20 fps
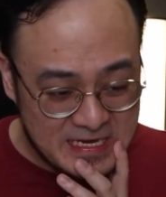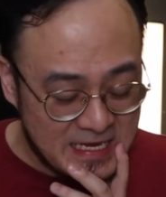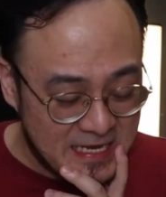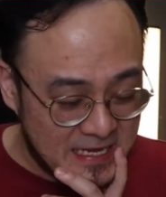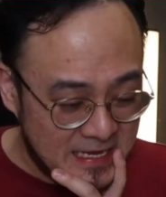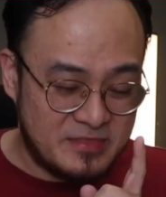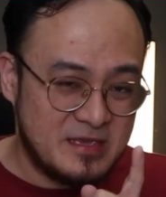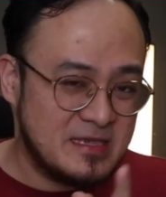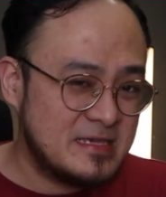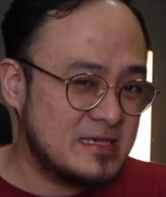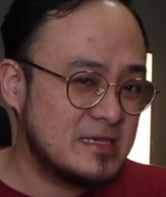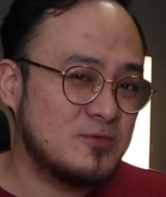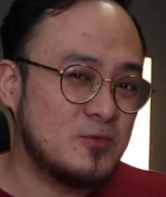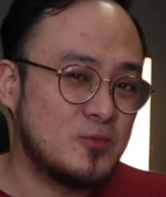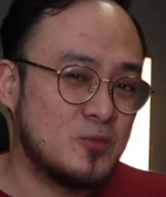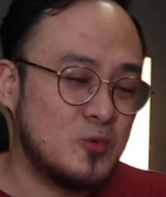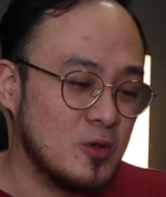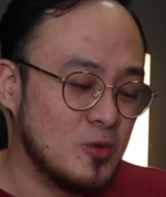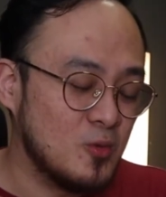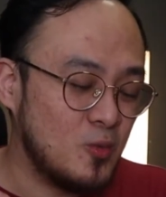This
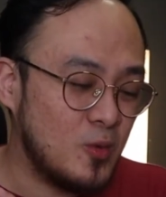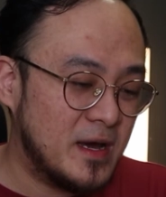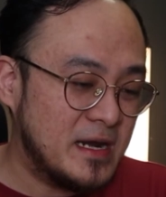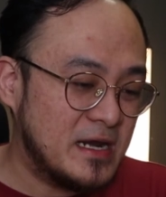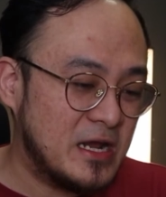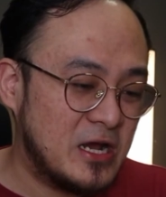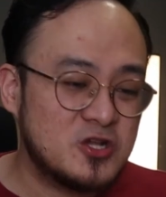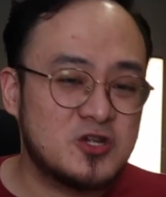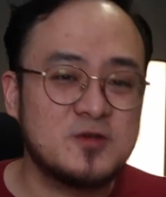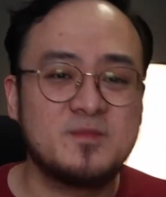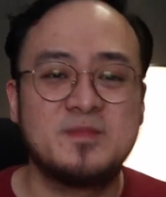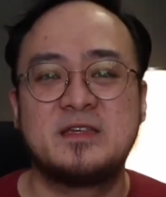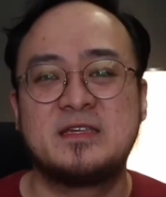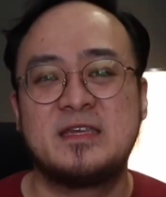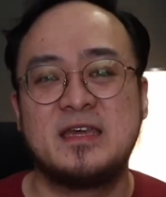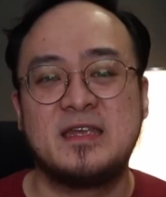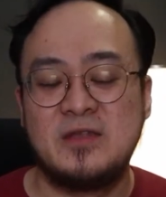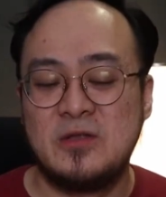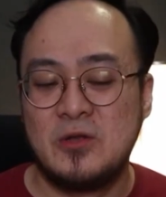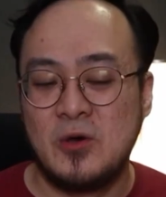will
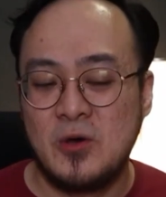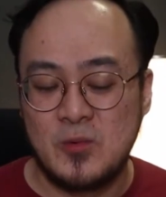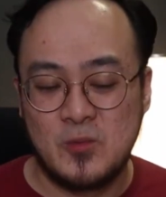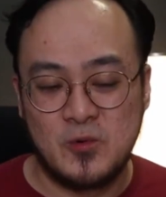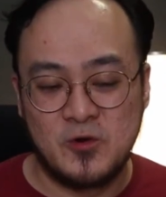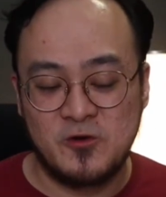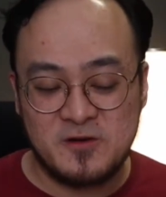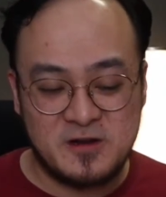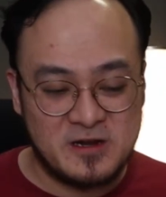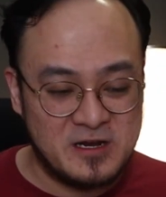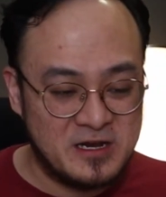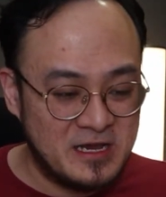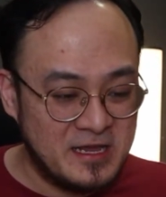100% not work.